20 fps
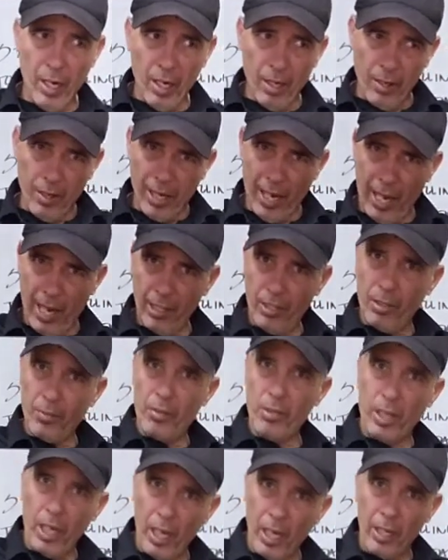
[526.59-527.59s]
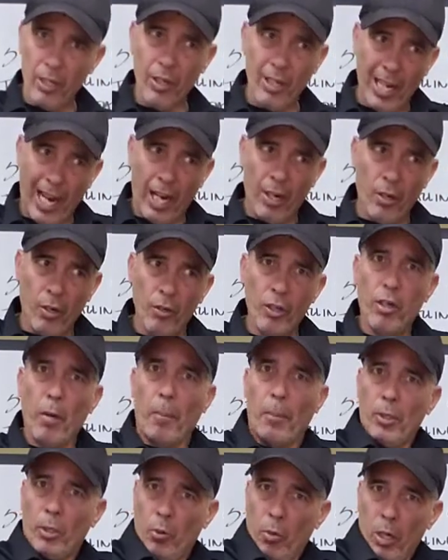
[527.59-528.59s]
You got to have some skin. You got to know you can
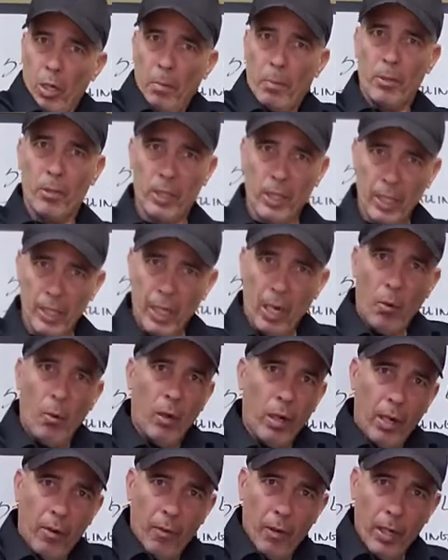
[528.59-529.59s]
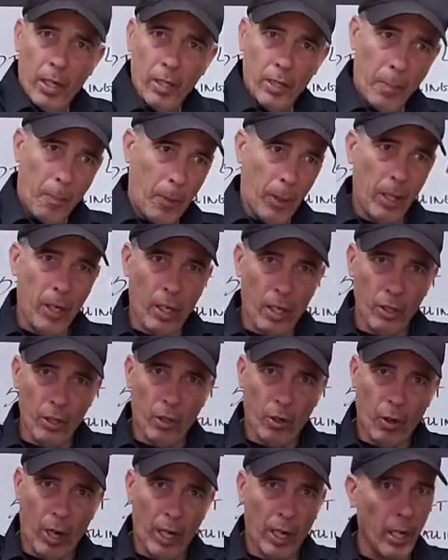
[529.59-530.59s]
put 20% down, whatever it is, depending on your
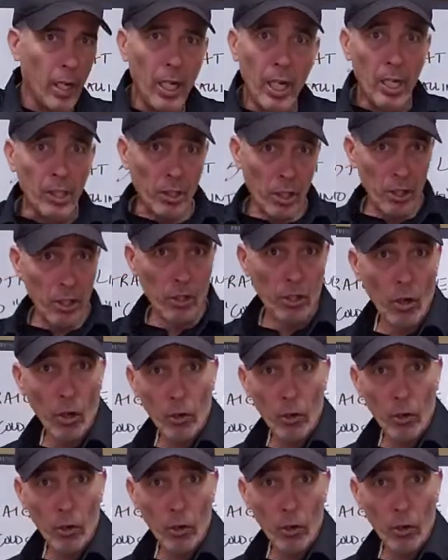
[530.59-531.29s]
credit. This is